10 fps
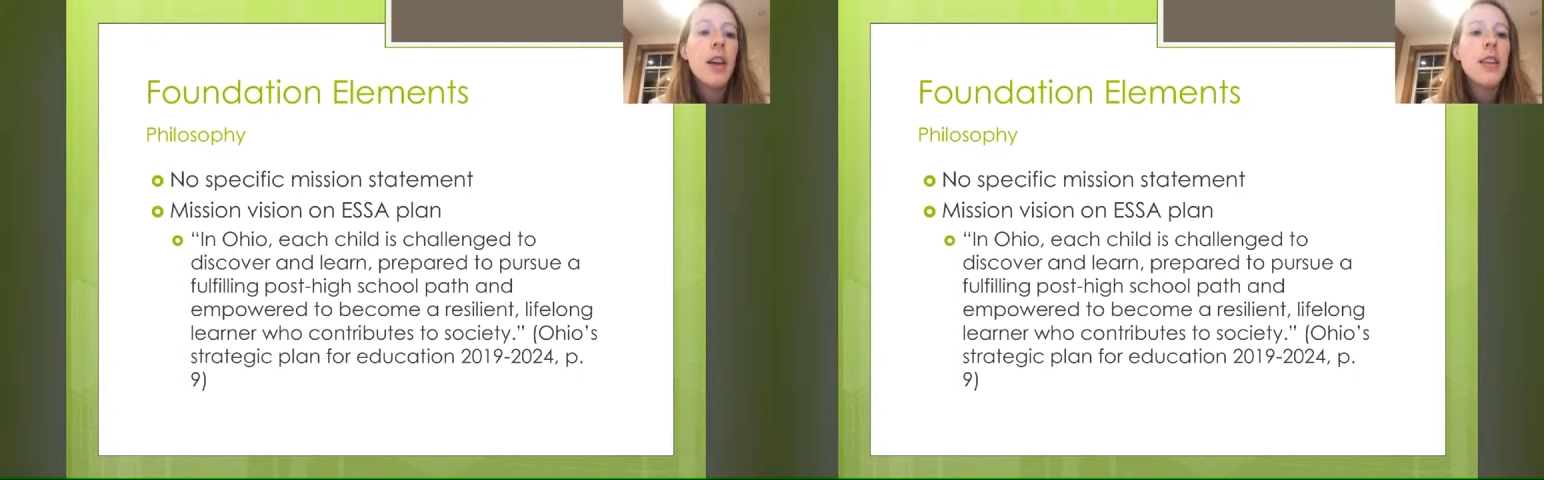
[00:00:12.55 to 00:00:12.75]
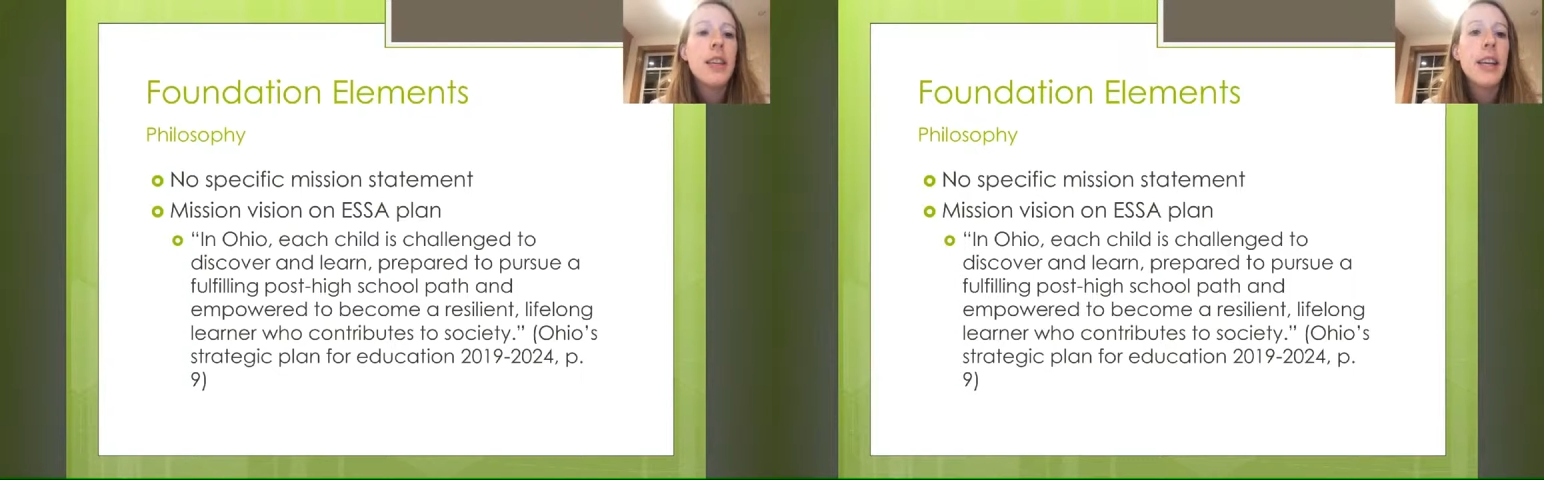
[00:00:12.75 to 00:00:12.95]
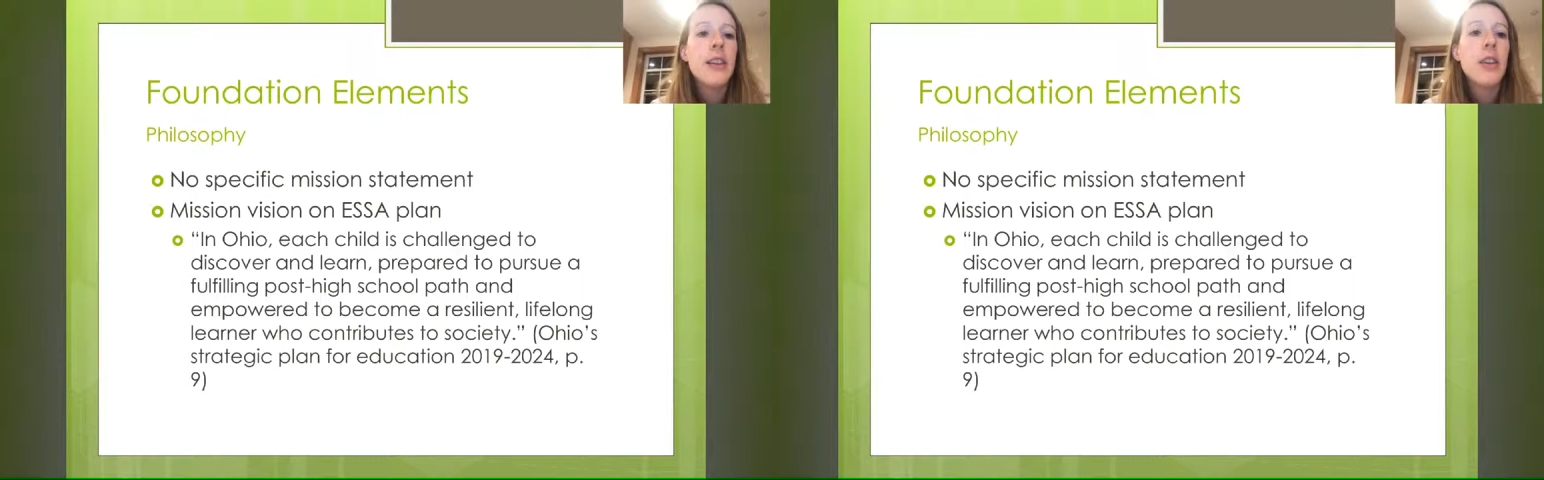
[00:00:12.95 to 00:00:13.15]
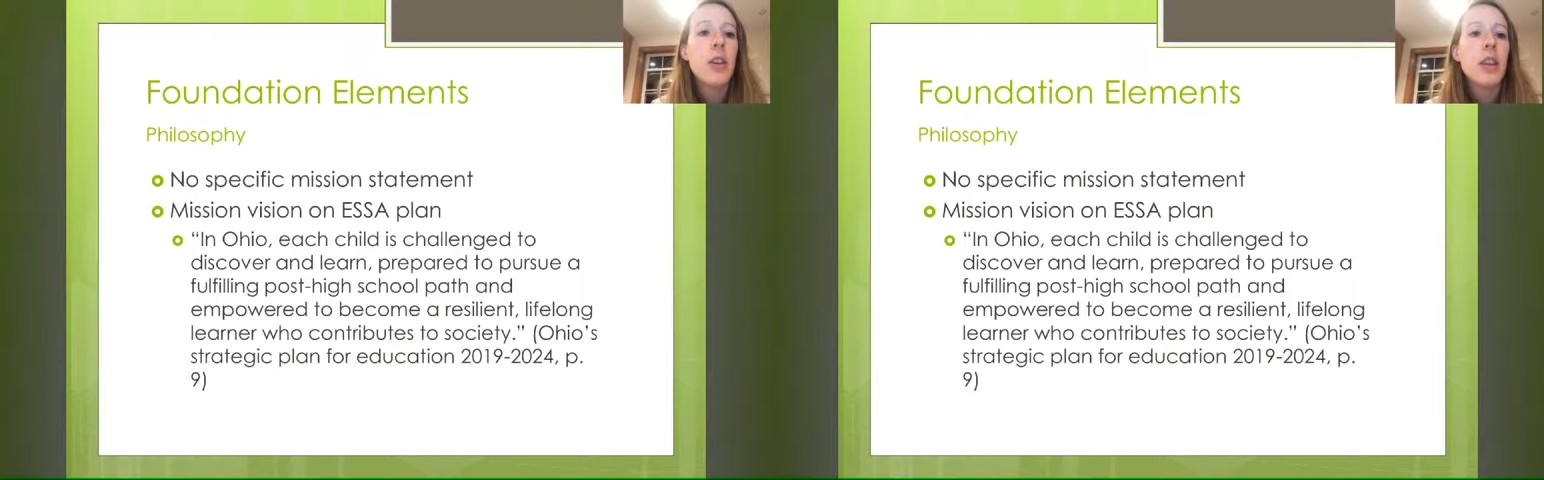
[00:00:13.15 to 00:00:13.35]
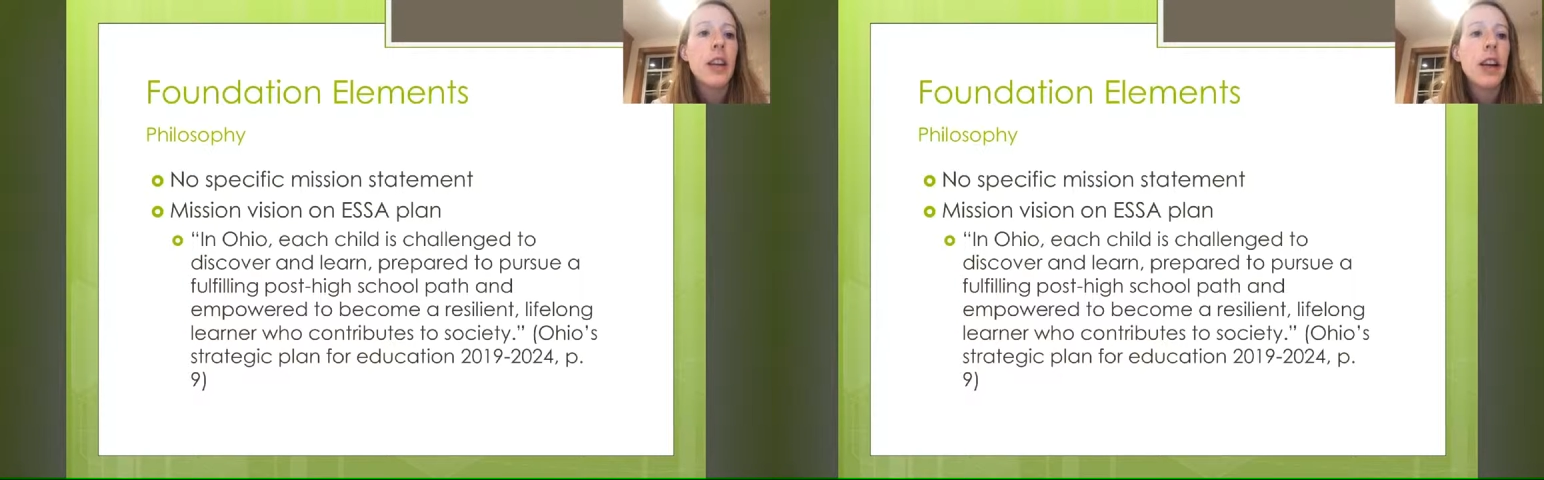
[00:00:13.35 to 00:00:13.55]
To get
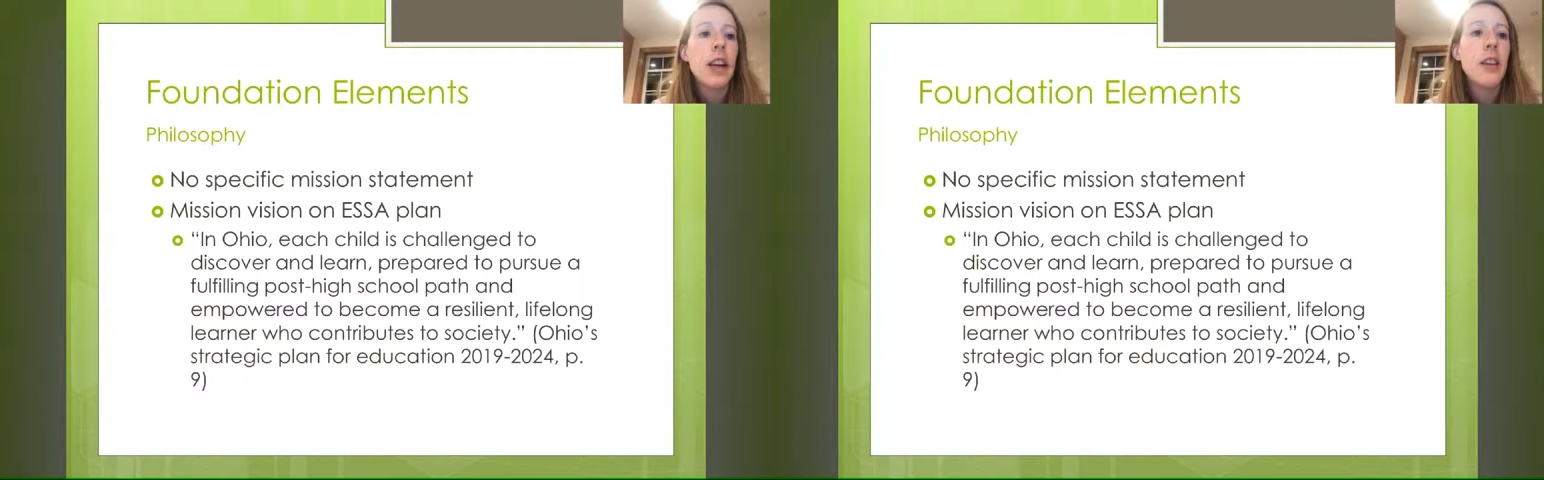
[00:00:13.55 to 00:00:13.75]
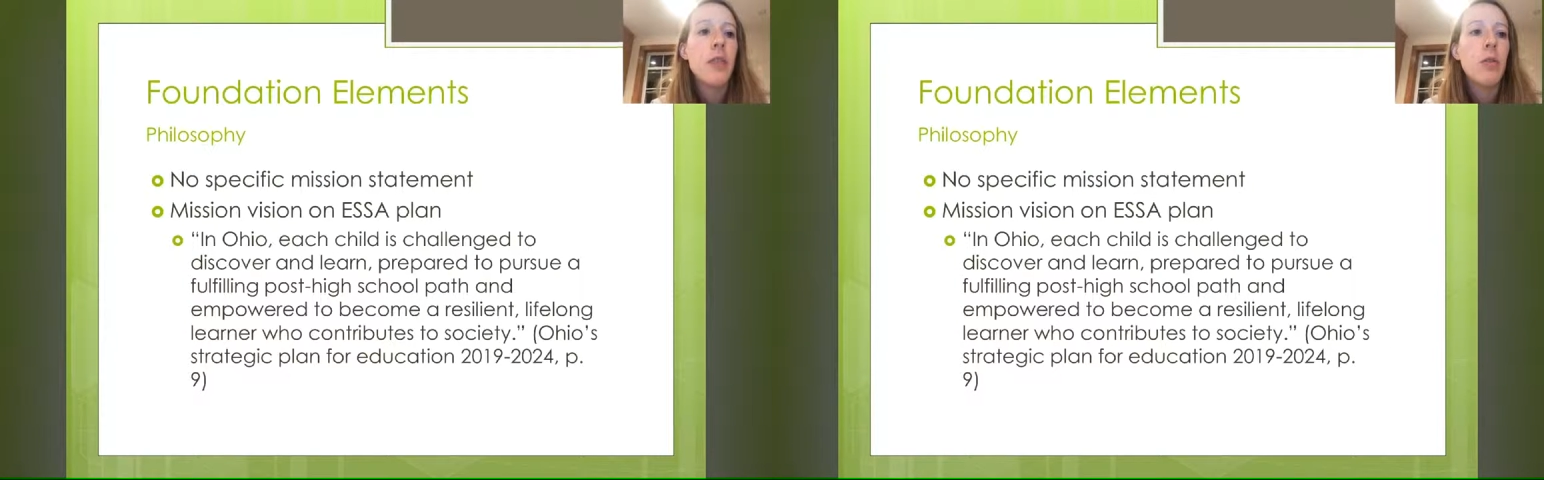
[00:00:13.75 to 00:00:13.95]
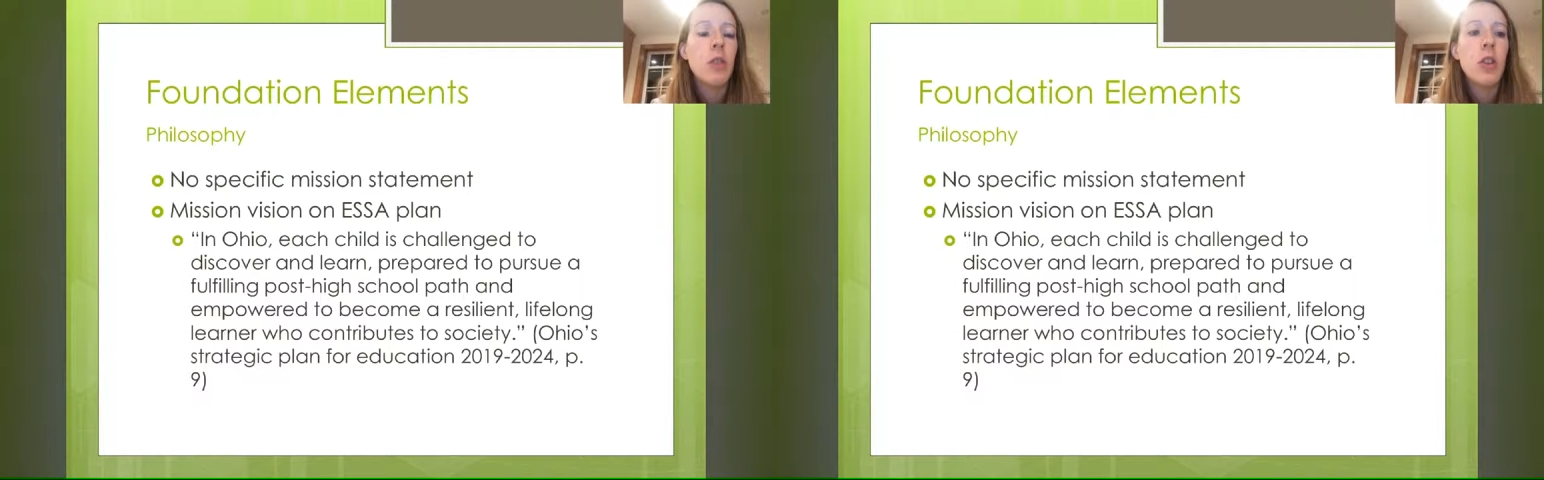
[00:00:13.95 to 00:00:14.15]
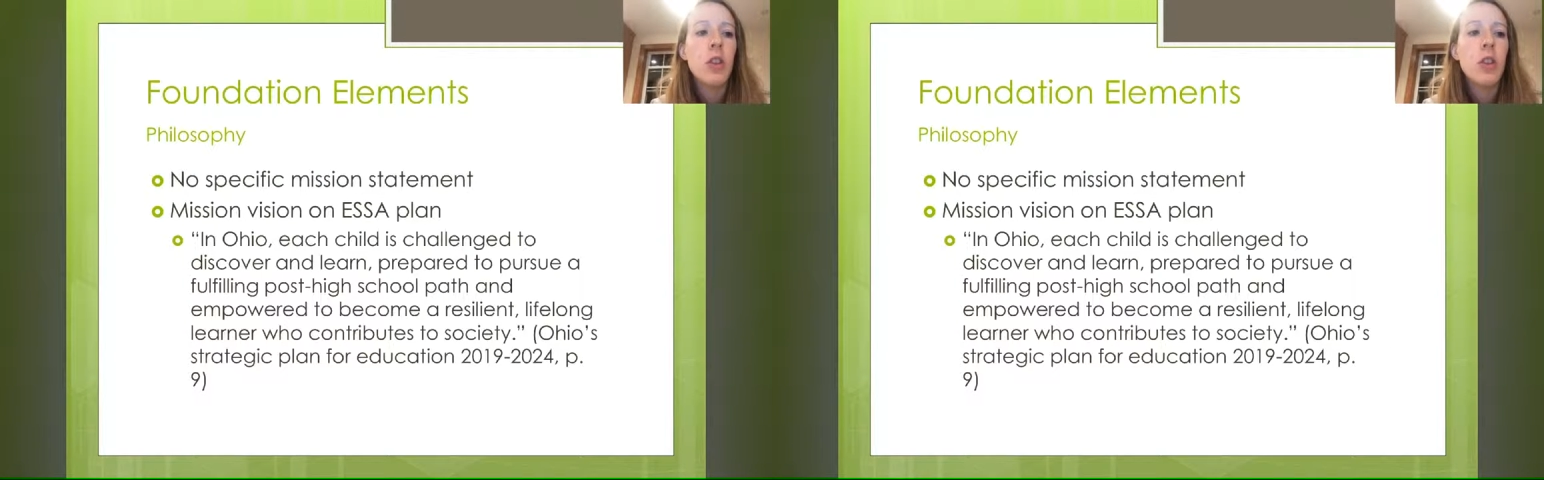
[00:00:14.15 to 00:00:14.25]
started, I kind of